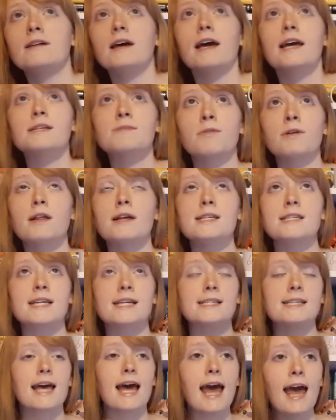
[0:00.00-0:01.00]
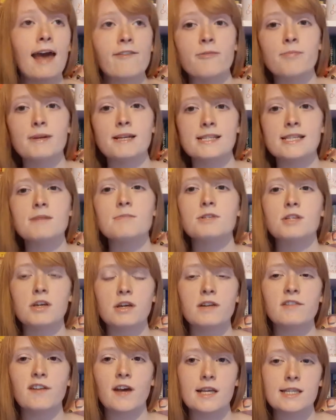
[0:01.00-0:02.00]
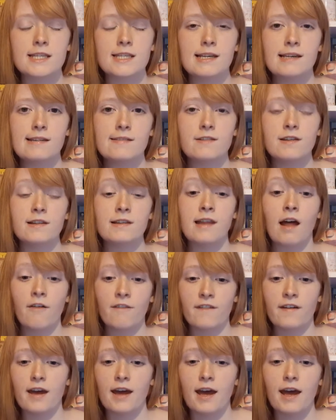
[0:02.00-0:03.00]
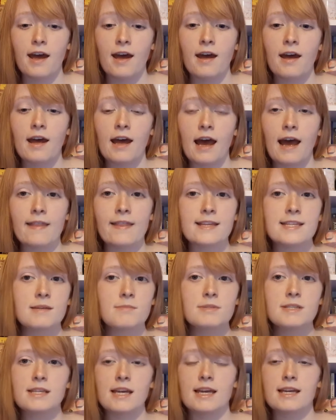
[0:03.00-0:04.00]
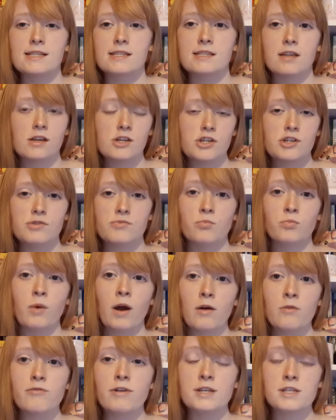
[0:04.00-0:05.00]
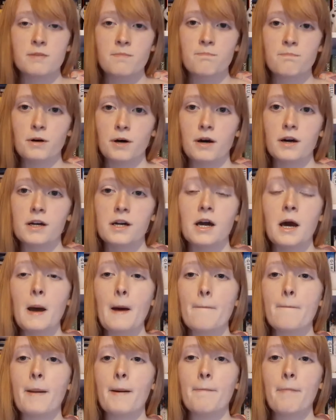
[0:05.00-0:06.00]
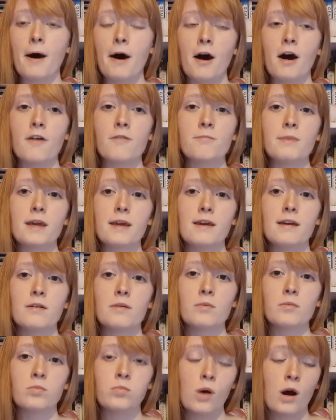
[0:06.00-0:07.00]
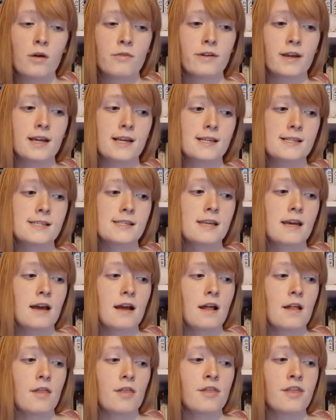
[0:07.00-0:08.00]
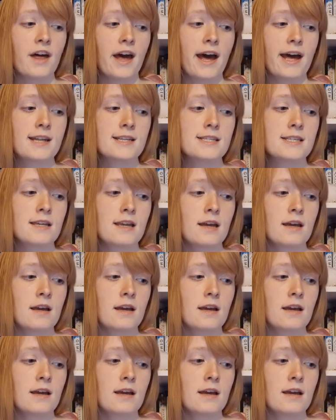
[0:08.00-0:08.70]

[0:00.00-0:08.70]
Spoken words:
it's one of those things that everybody seems to universally love it, and they seem to say it's such a well-written book, but part of me worries that,